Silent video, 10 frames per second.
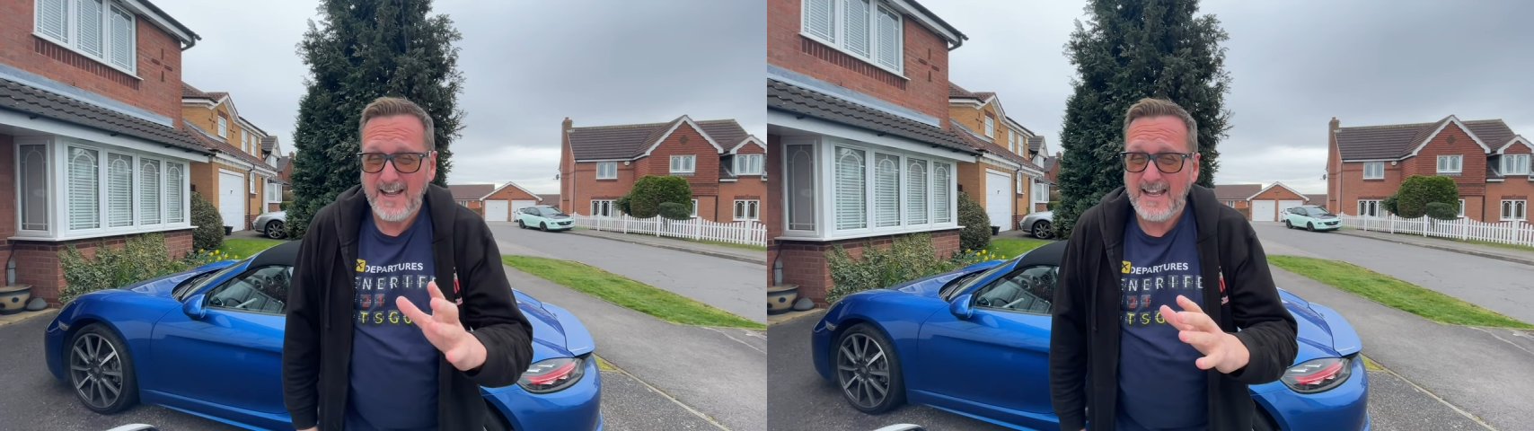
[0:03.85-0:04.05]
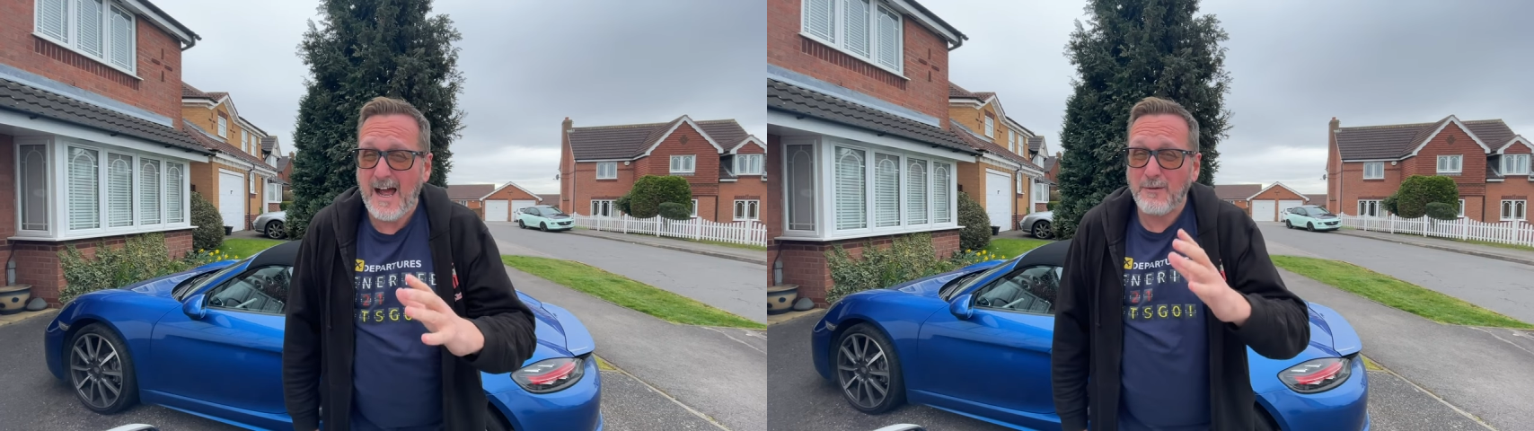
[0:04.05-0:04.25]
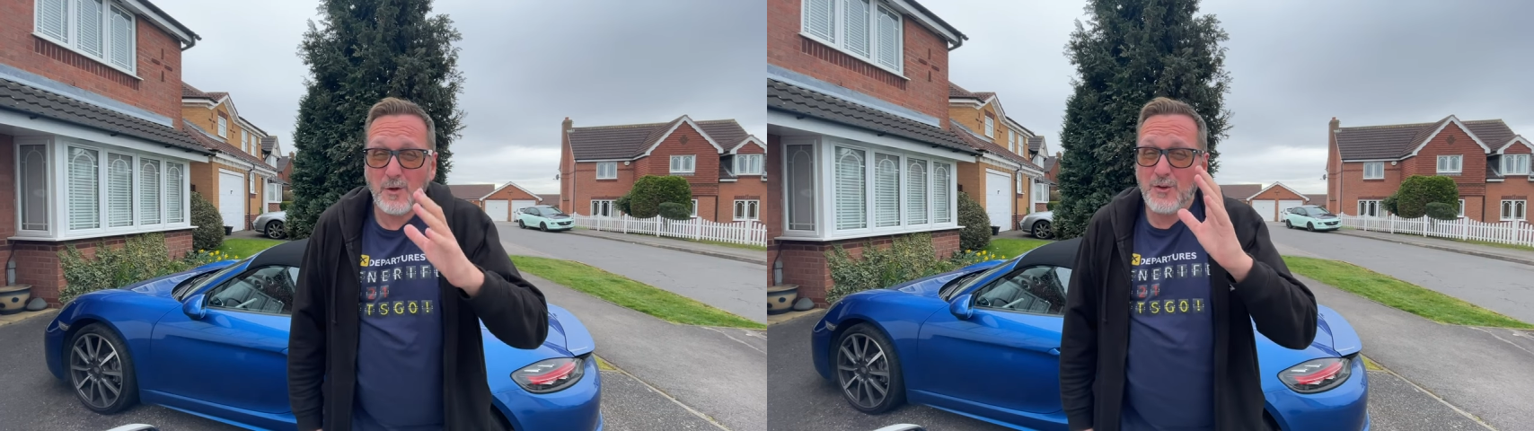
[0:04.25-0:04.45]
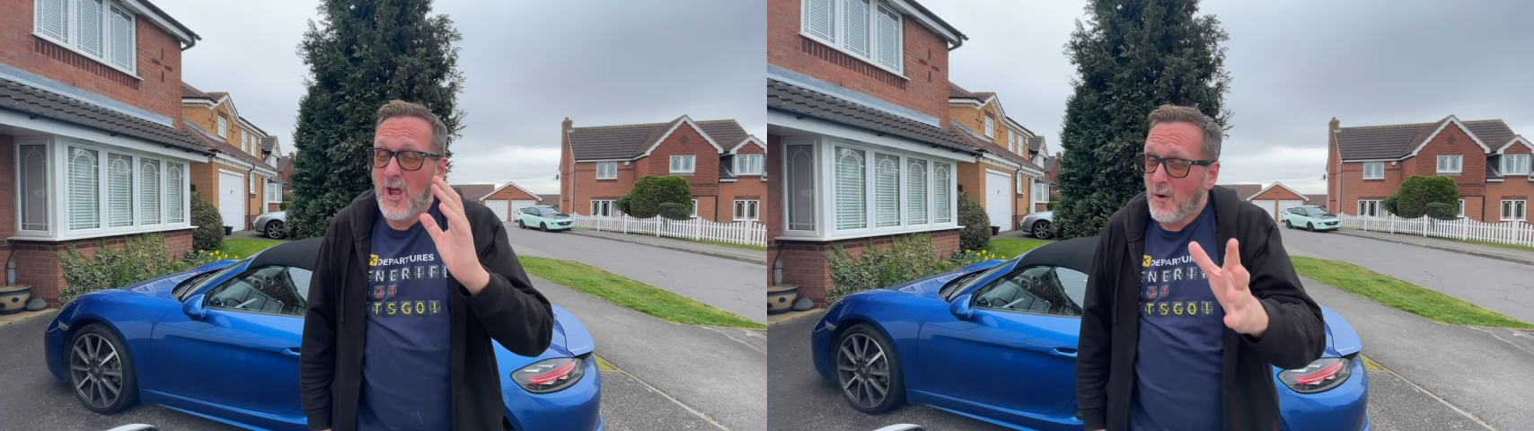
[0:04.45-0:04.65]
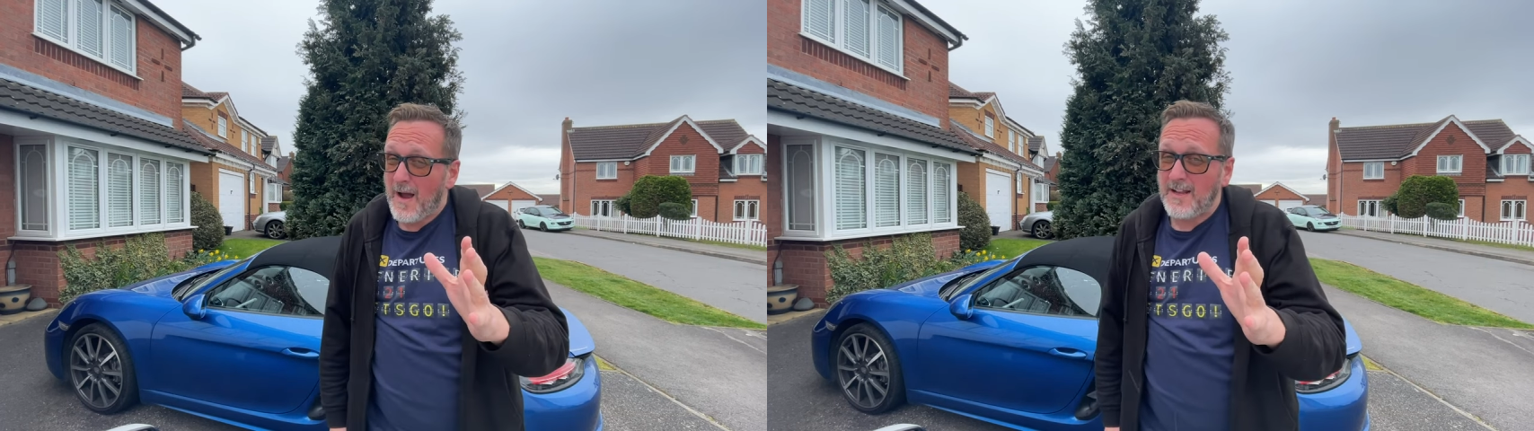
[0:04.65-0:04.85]
Now you'll
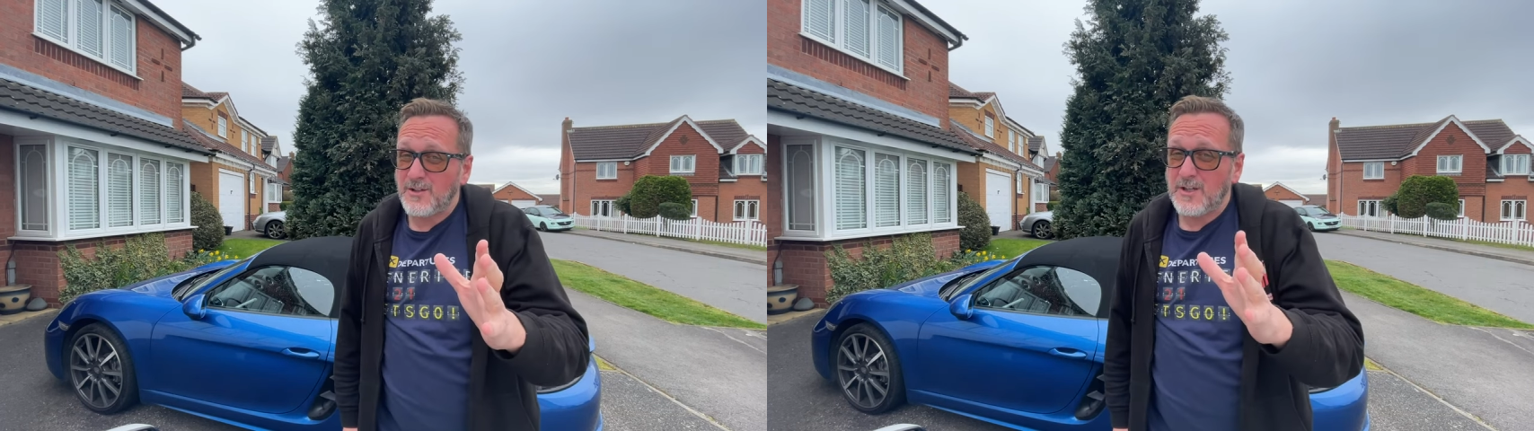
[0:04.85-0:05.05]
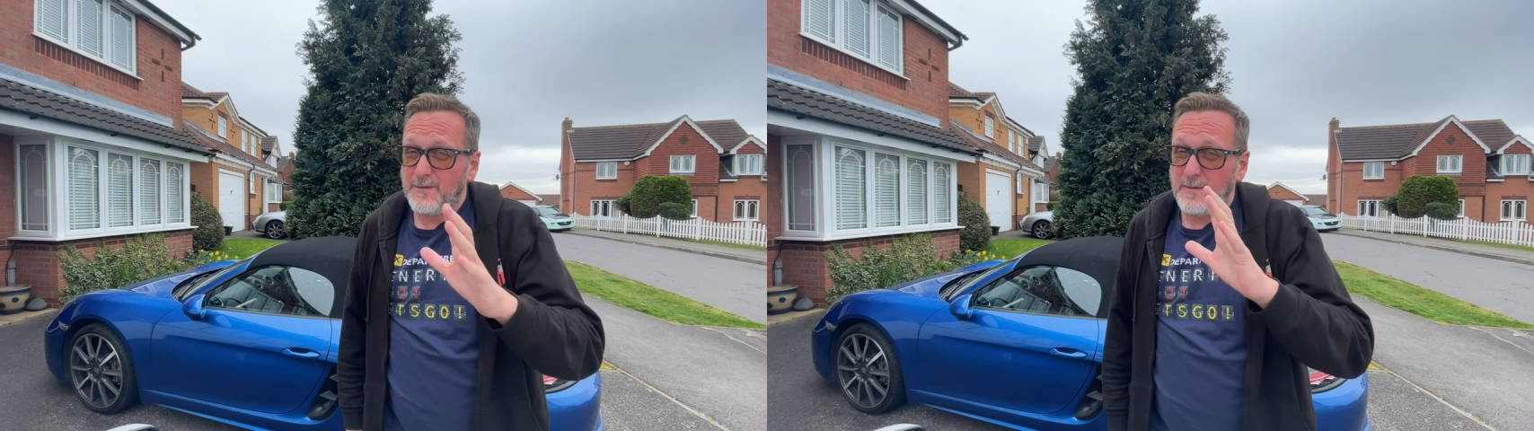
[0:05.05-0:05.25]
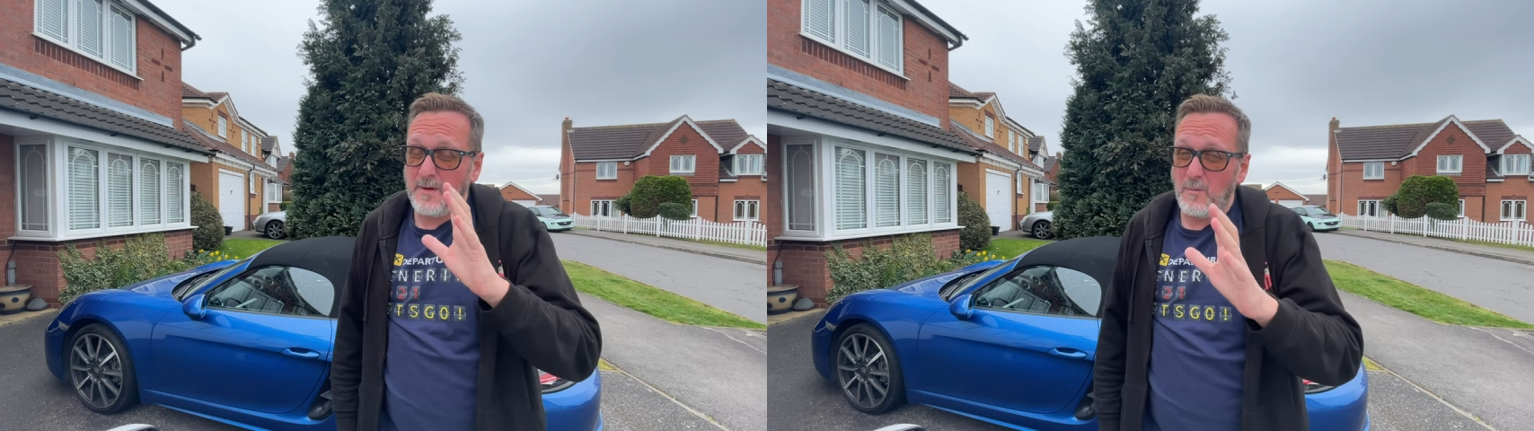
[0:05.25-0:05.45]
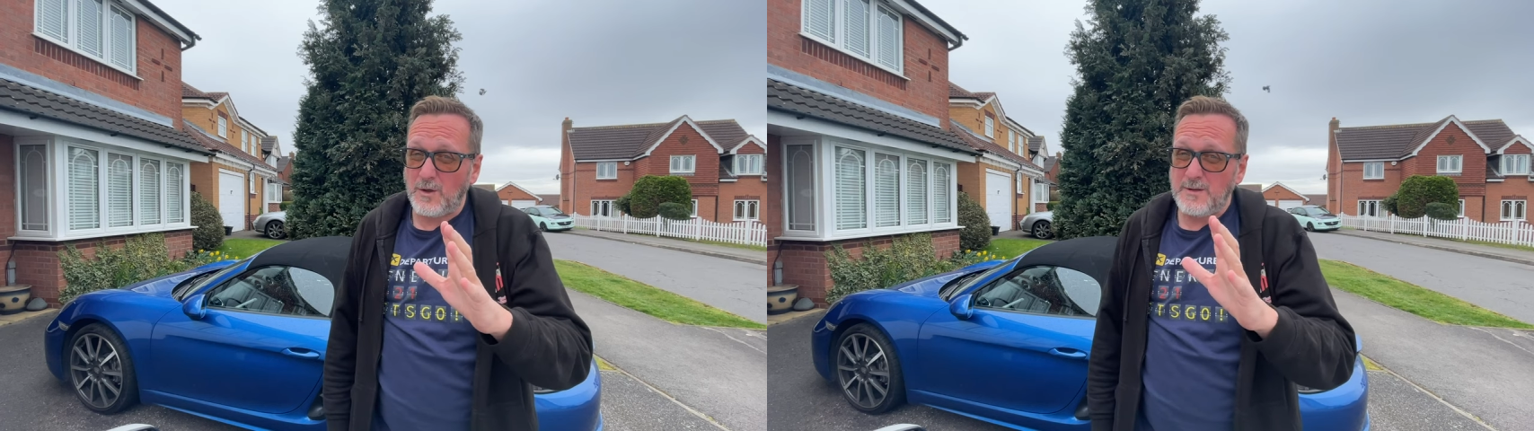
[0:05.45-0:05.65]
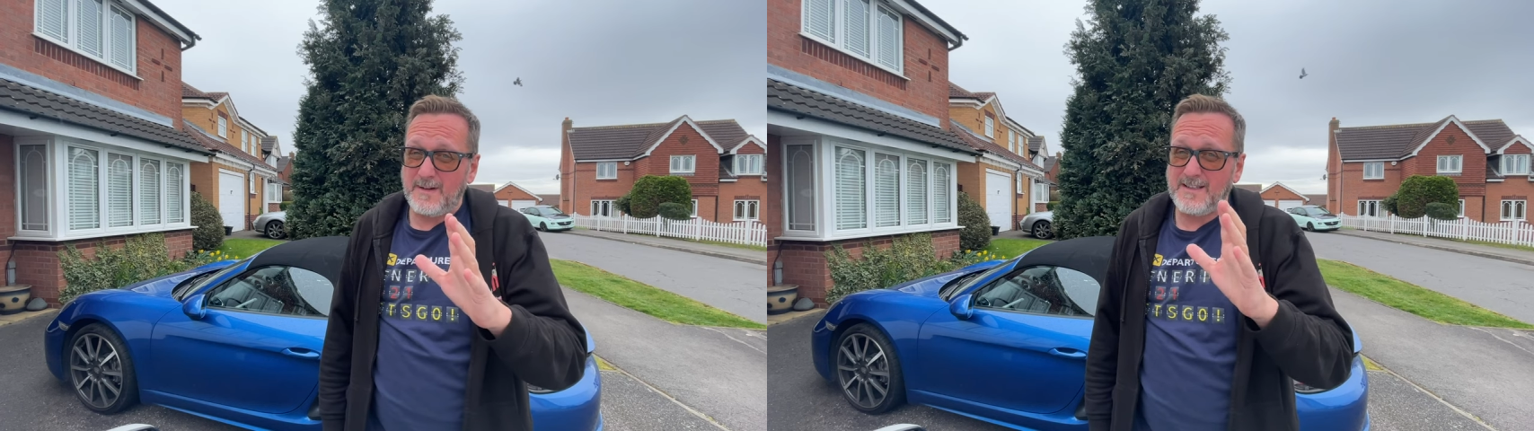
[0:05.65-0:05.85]
know Ange if you've been
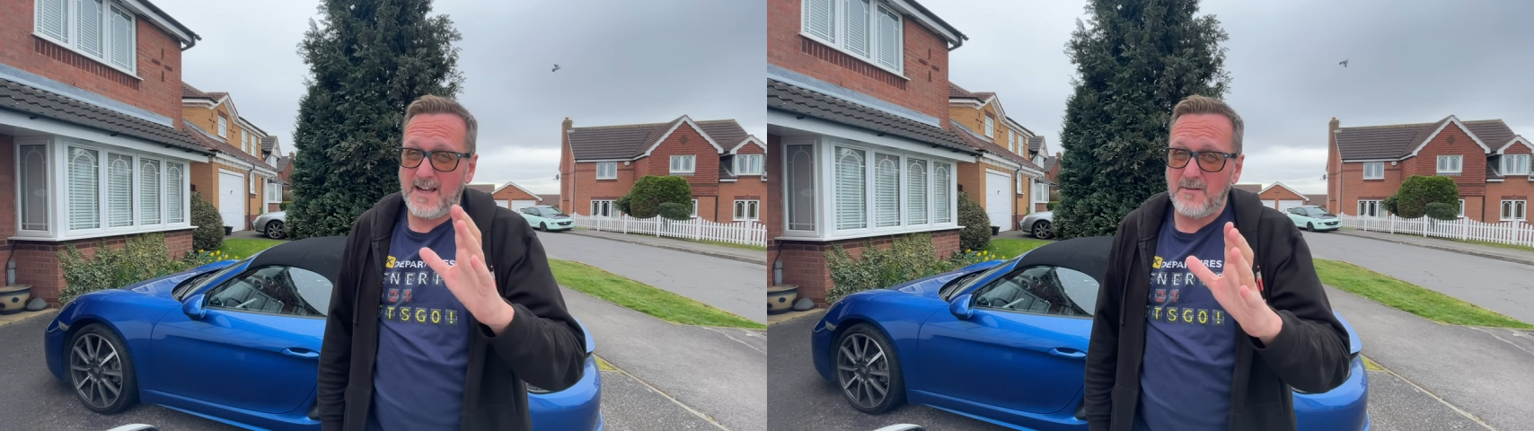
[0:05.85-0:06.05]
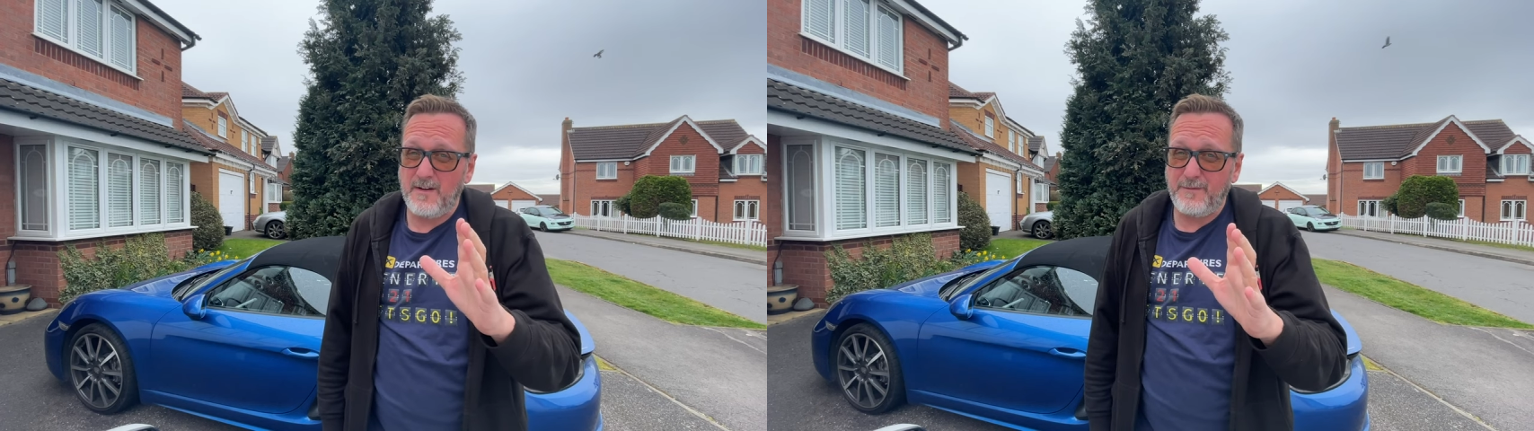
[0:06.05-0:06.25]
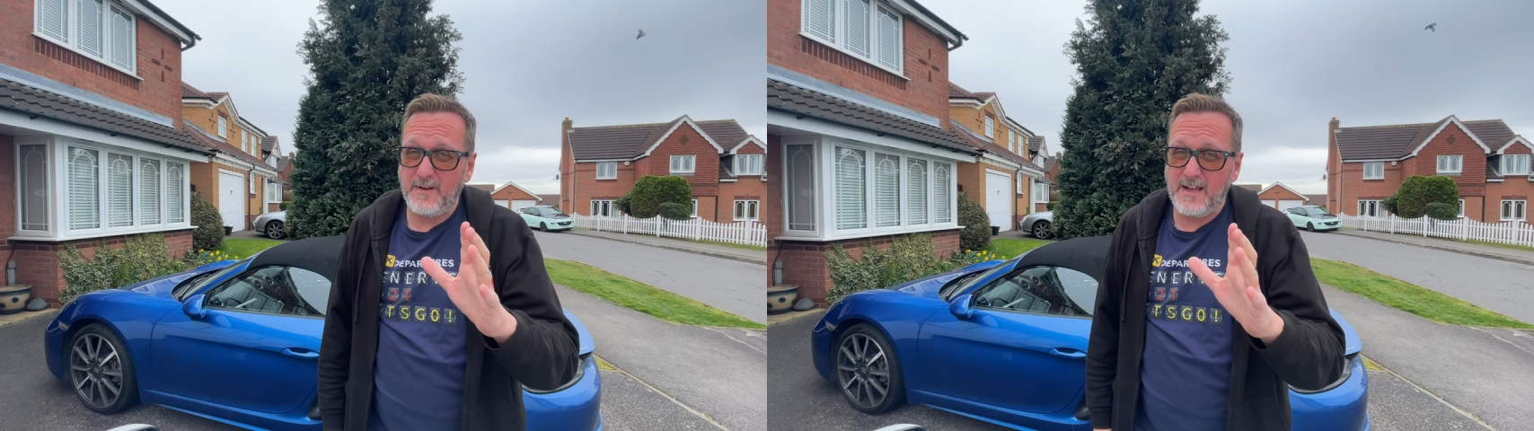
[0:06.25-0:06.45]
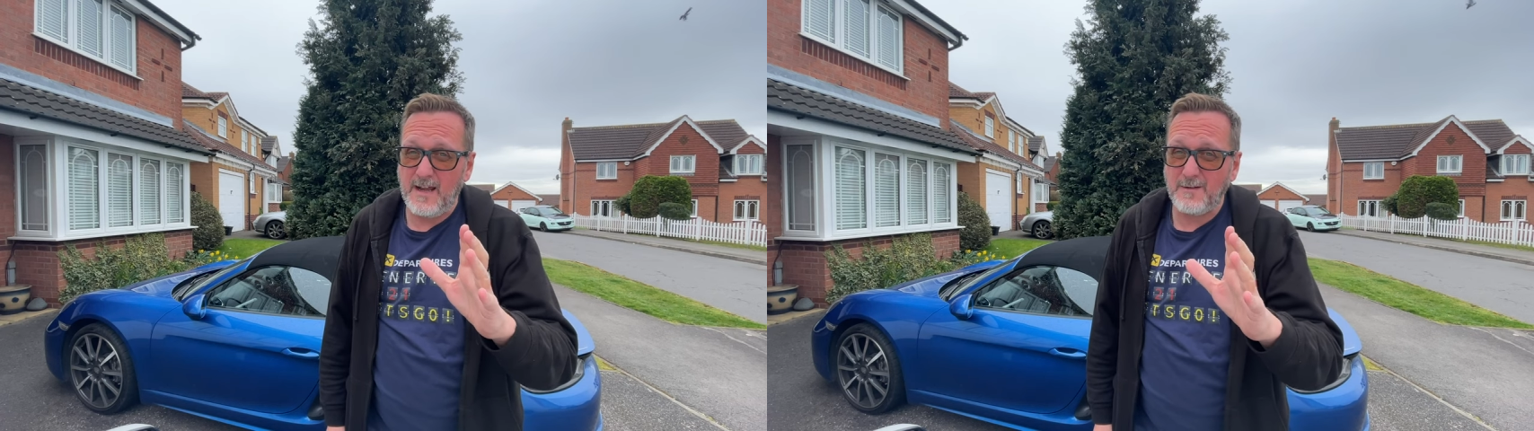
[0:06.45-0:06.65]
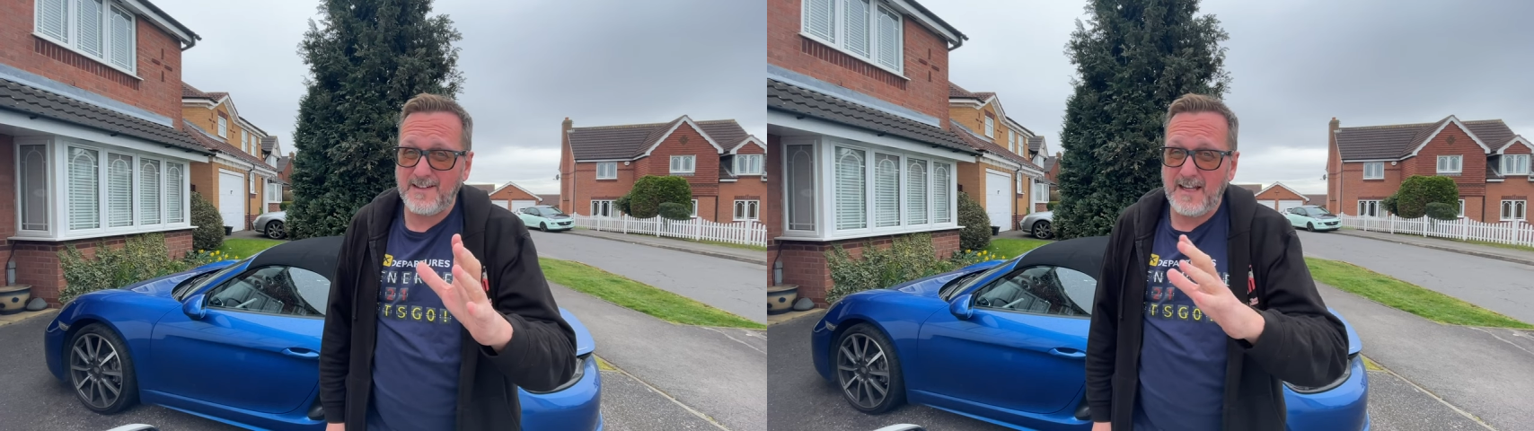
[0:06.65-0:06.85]
watching my Tenerife videos.